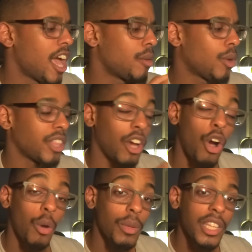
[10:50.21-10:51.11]
And while they
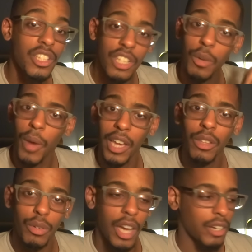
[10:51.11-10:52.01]
are releasing a
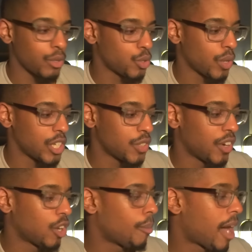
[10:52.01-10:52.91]
regular Doctor Strange
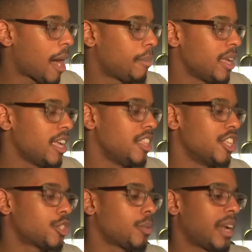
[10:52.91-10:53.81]
Funko Pop,
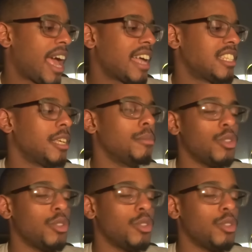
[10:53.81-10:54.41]
this one has him